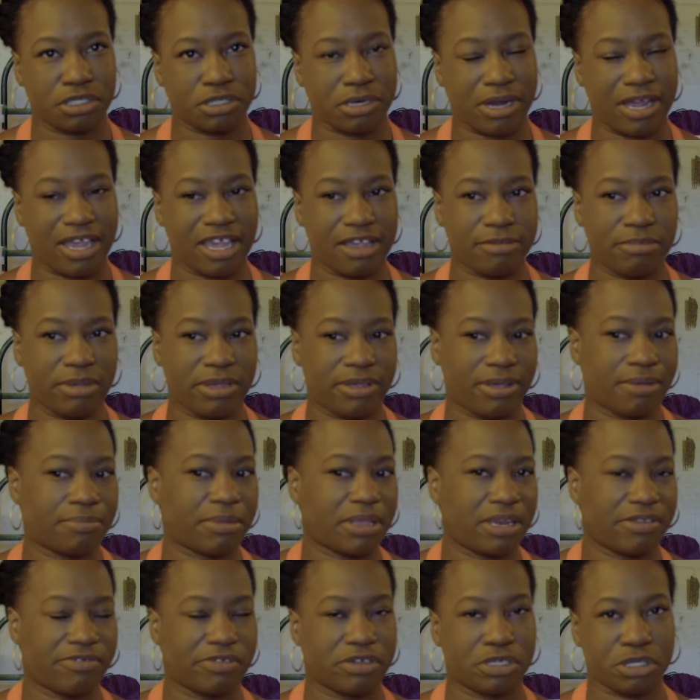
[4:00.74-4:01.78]
tribe. I'm
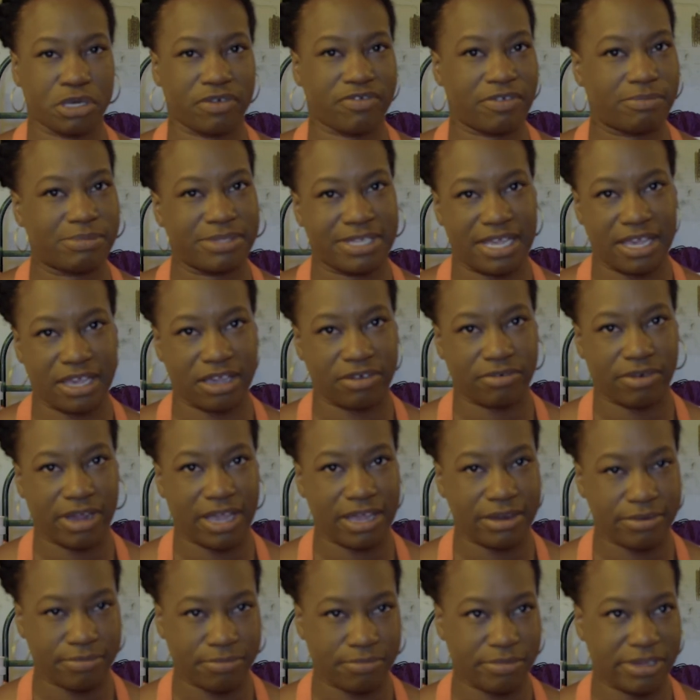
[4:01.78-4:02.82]
not even sure if I'm saying it
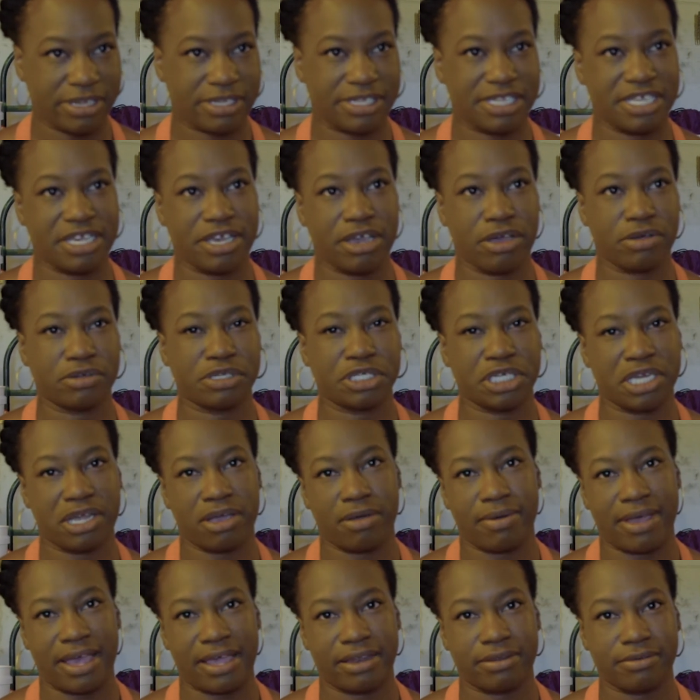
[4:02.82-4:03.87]
right, but
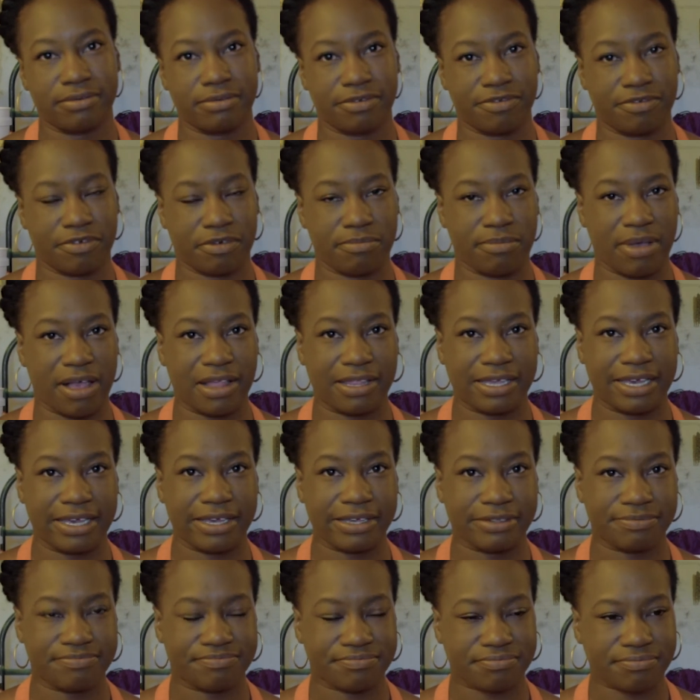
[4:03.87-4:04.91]
Dogon from
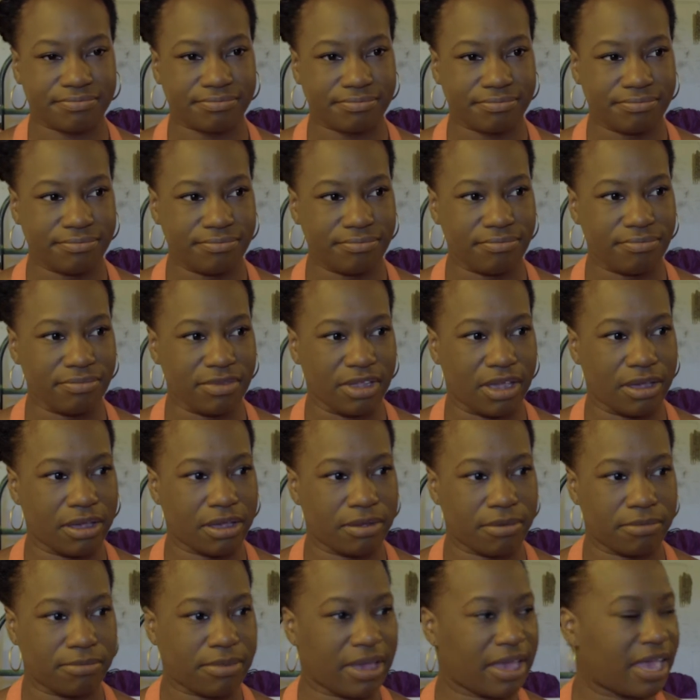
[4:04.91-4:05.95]
Mali.
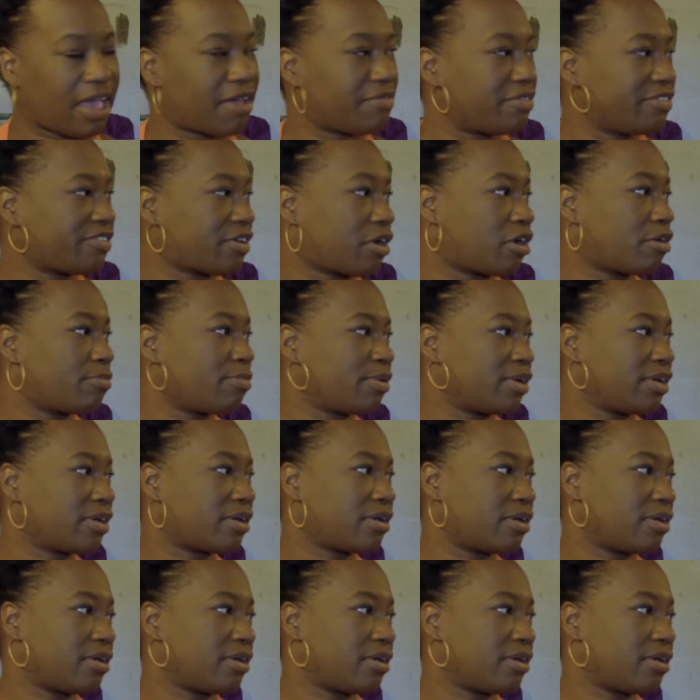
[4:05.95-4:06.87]
I have this art book.